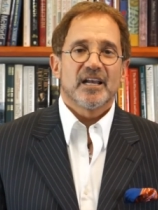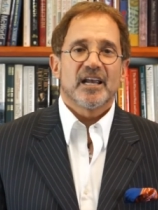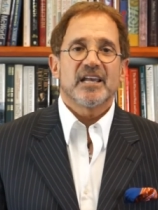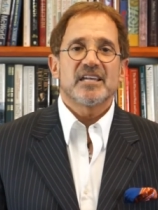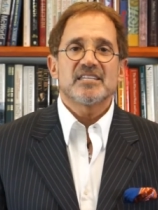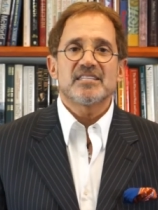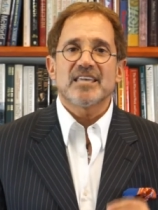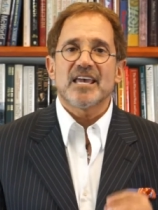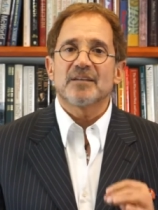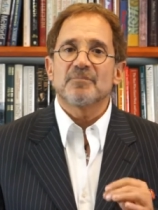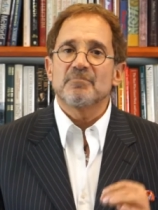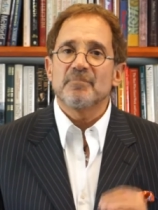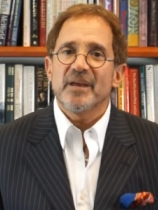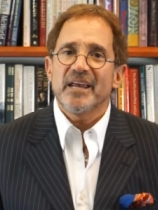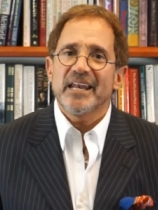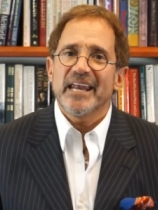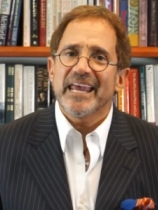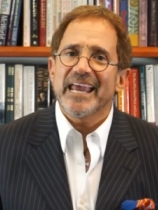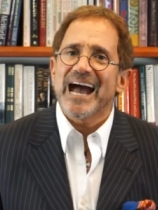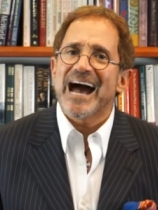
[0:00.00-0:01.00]
He said,
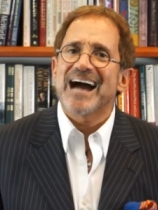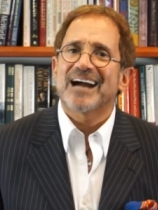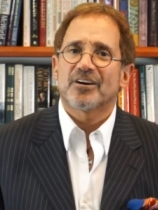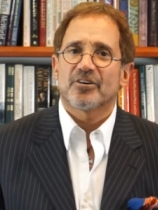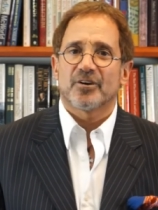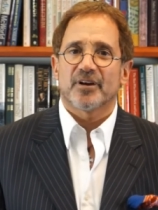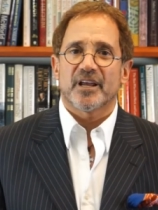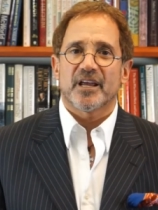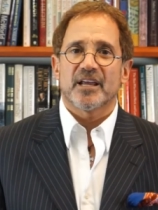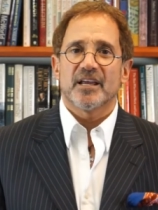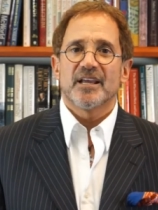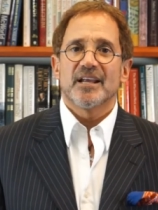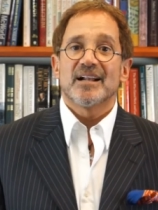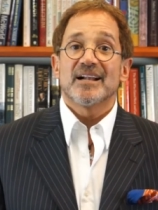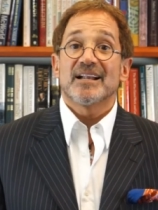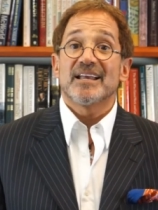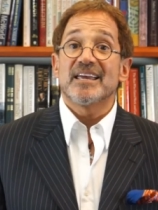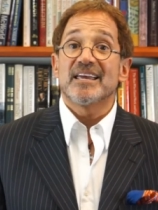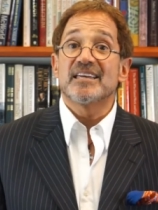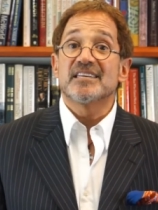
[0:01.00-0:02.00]
Mediocrity
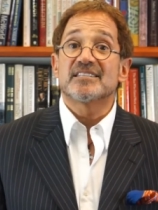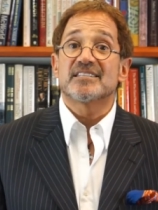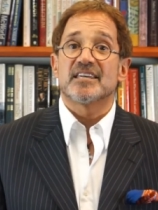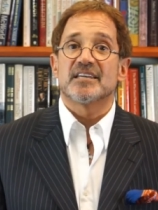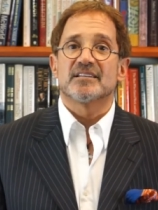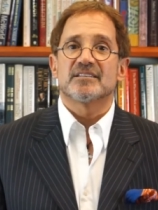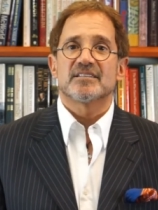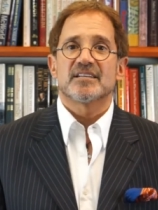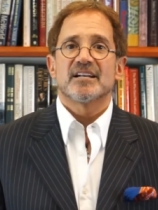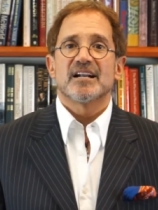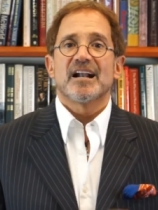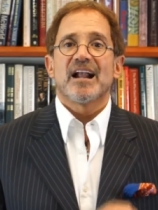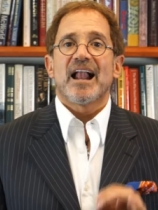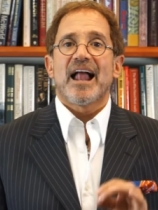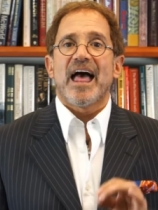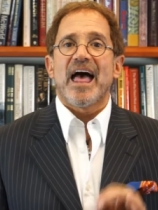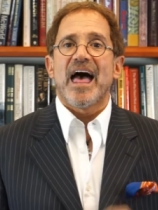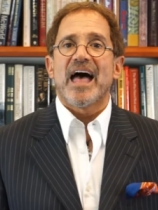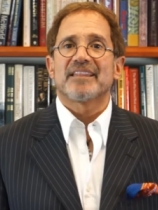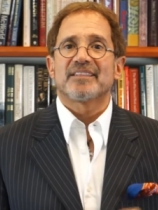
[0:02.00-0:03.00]
isn't
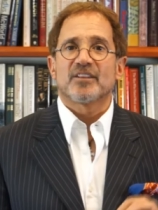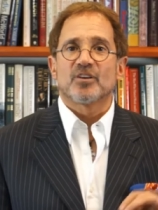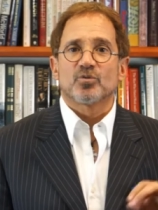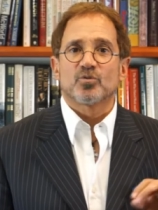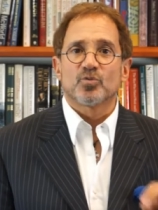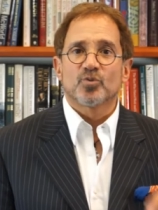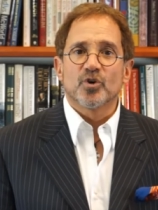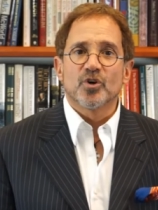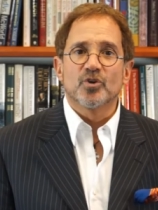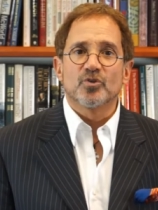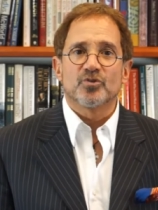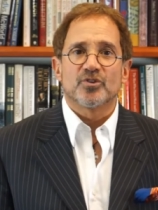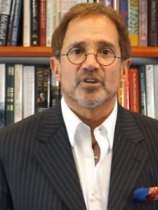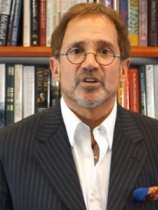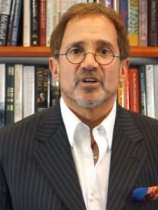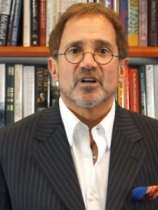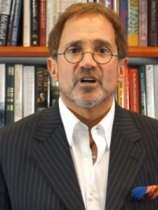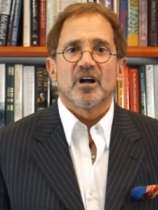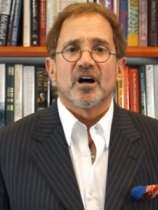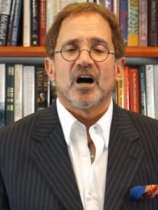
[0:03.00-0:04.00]
at the root
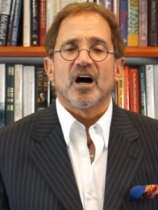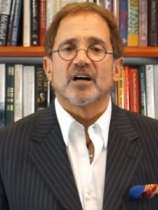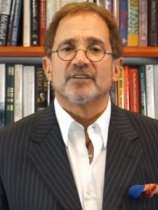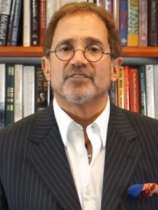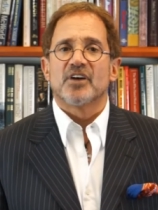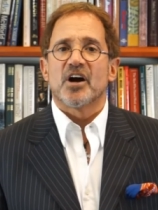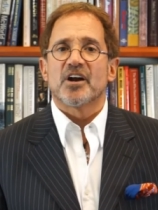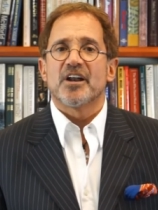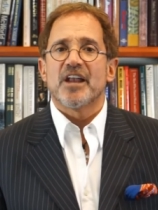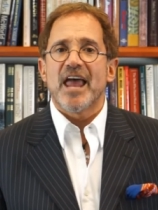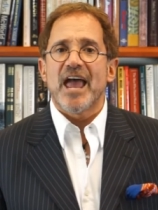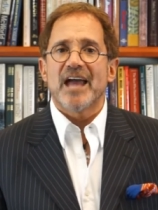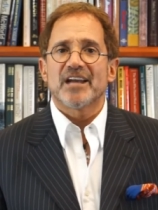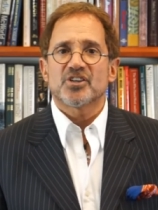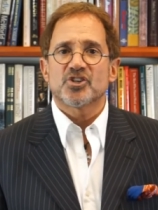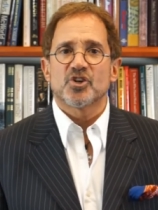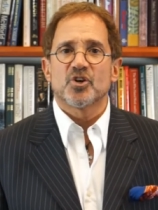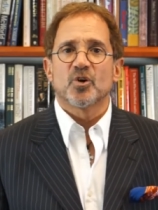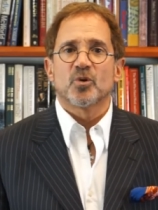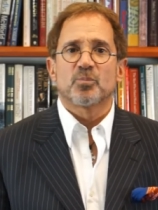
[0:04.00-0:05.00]
of our
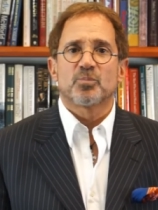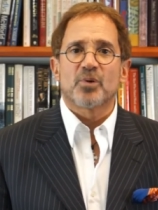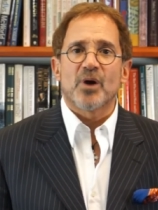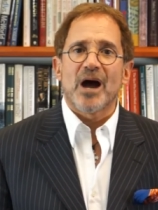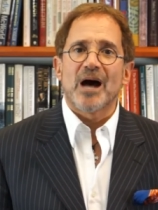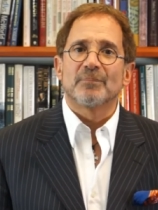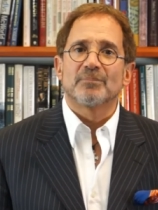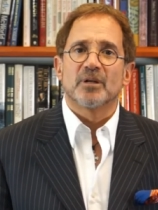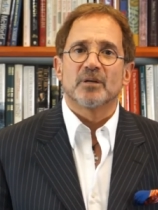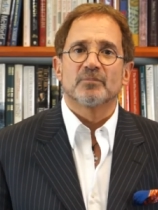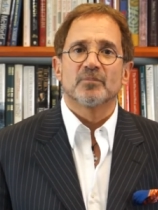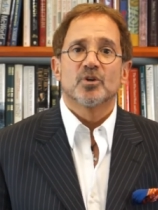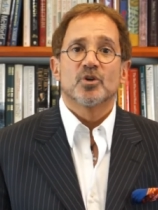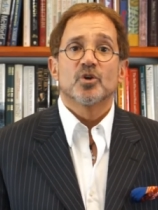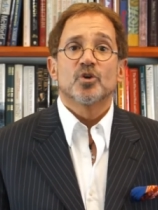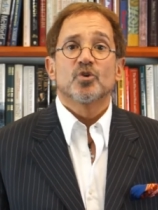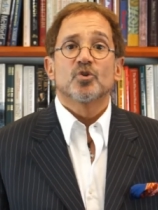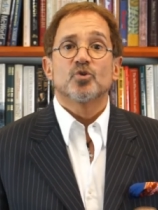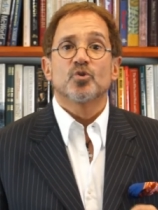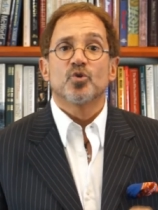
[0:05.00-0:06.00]
national problem,
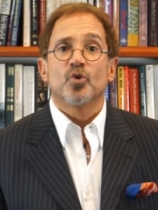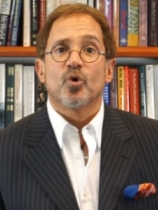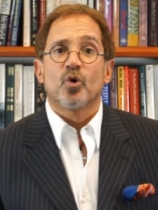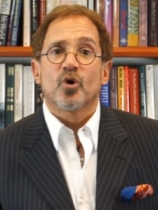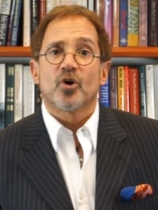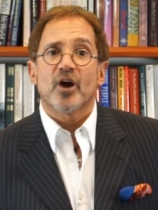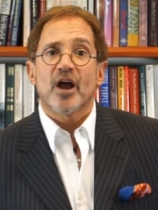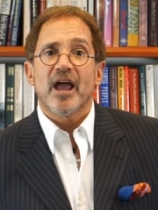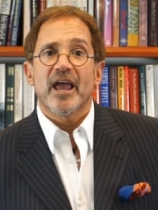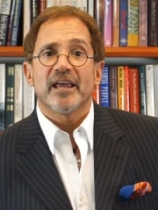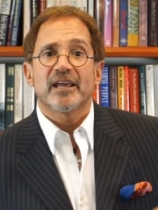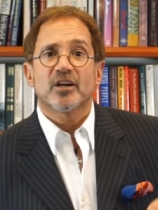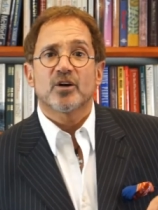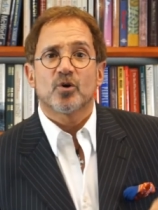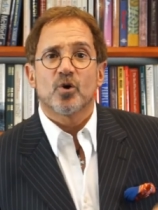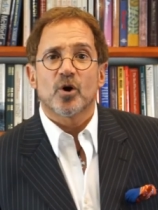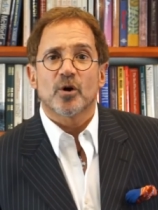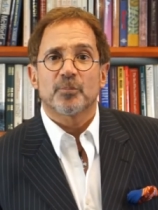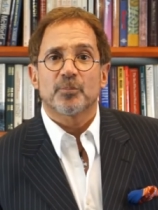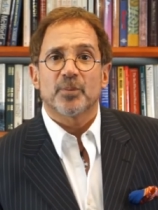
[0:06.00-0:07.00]
nor a
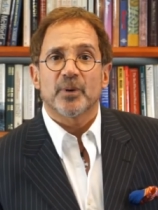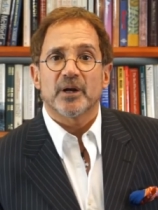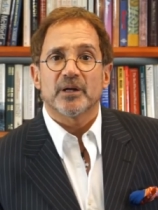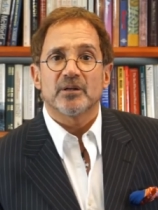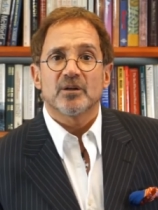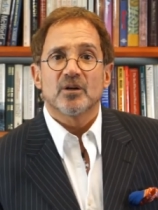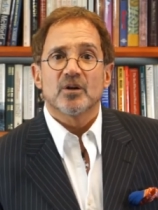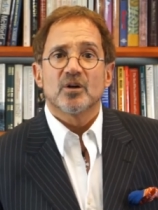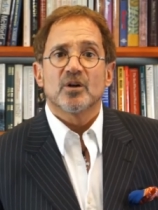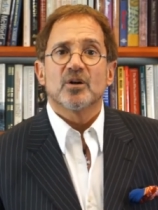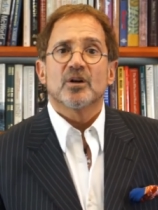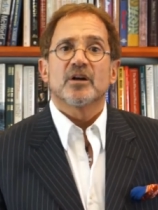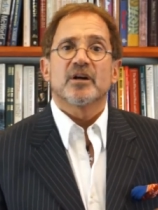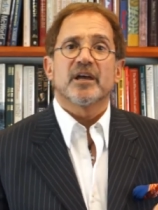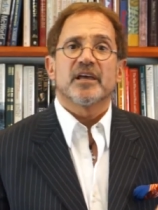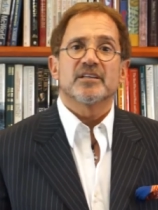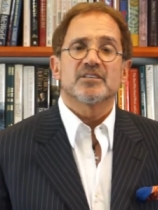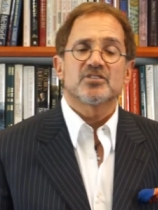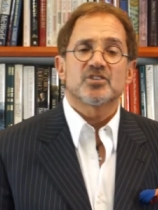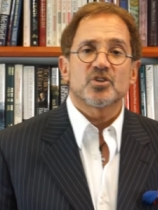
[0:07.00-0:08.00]
corporate
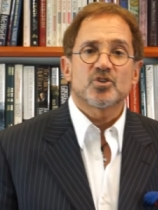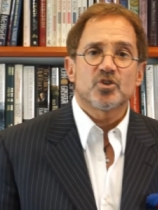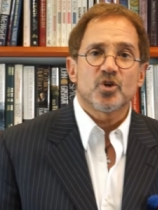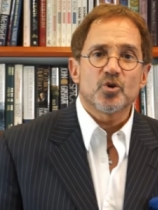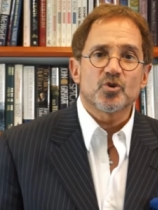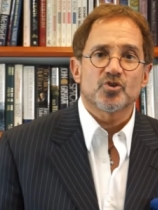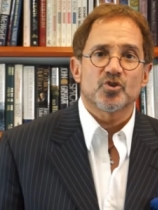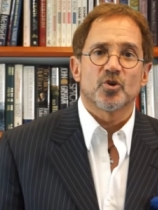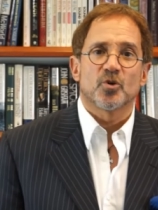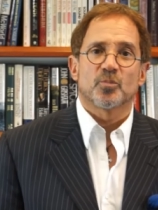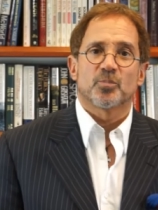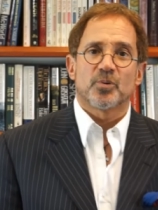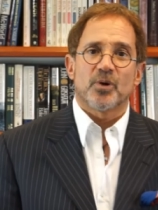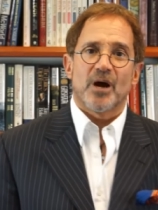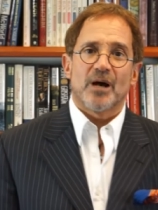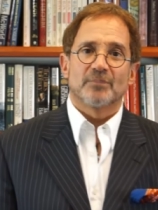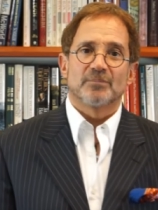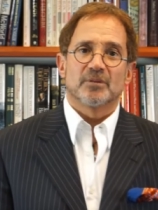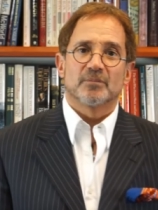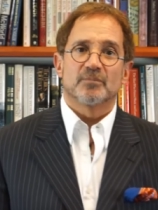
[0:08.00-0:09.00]
institutional
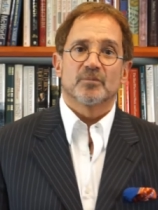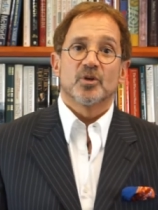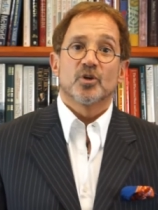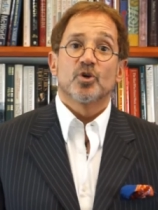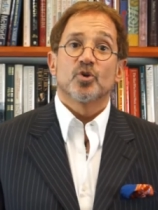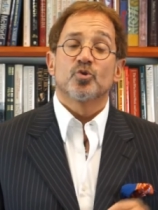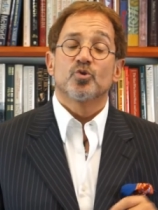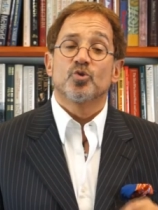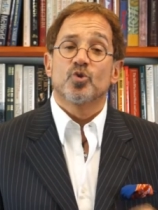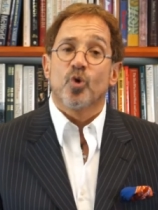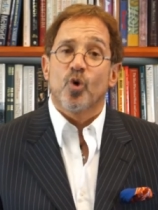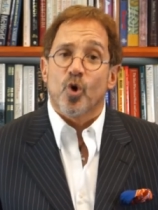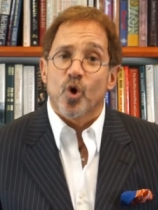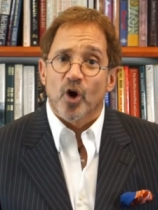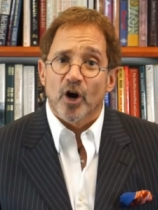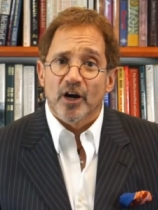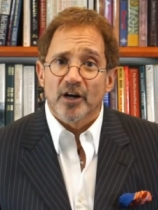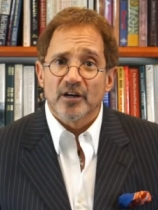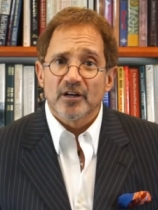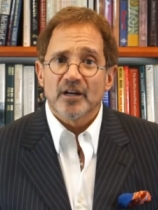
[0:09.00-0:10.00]
problem,
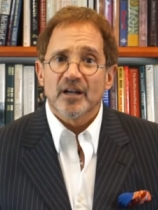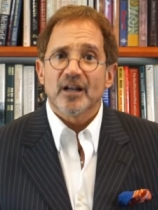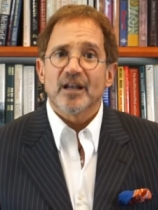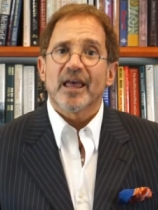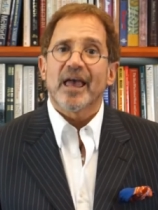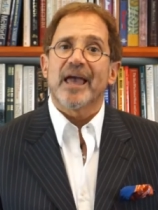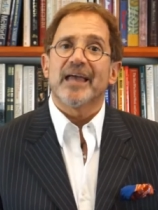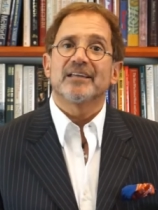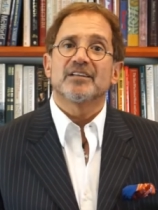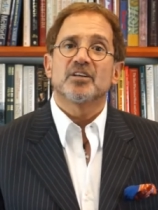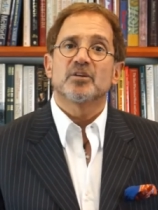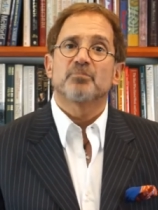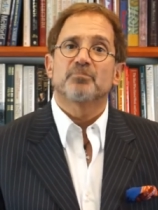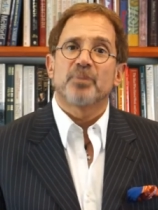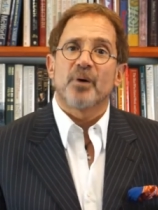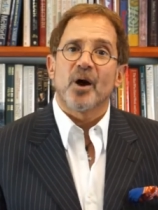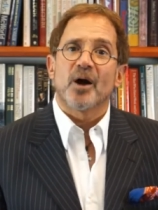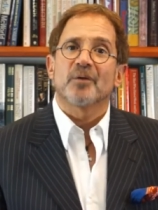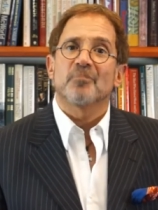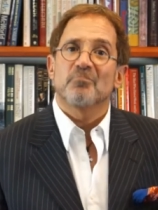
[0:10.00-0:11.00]
nor a
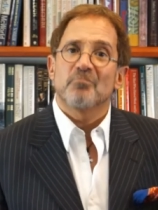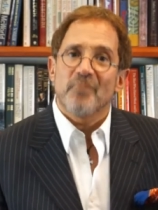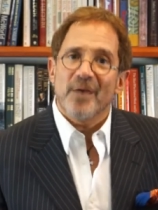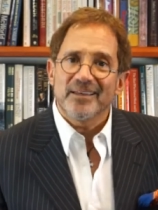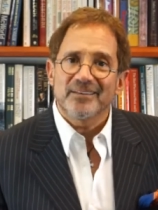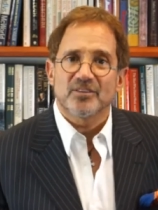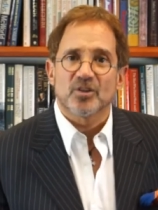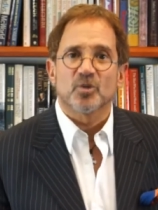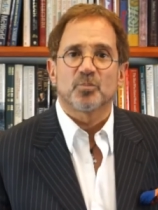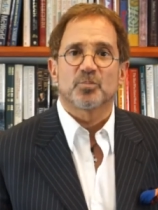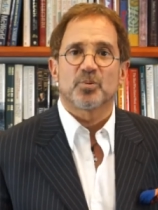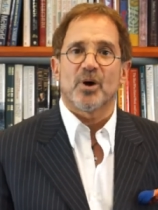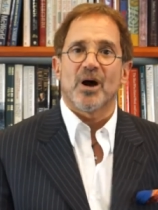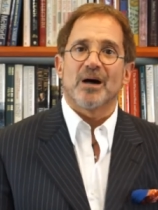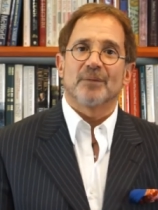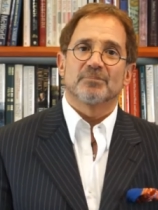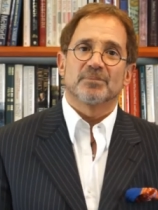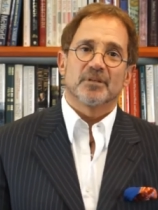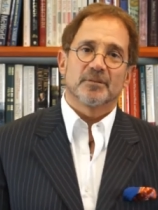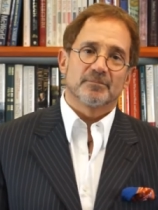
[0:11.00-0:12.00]
departmental
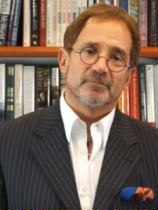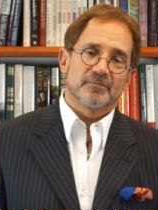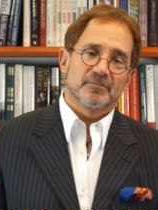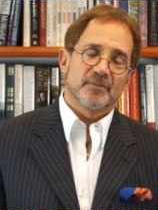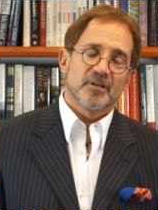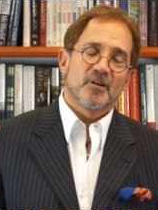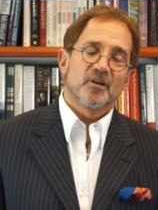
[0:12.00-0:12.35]
problem.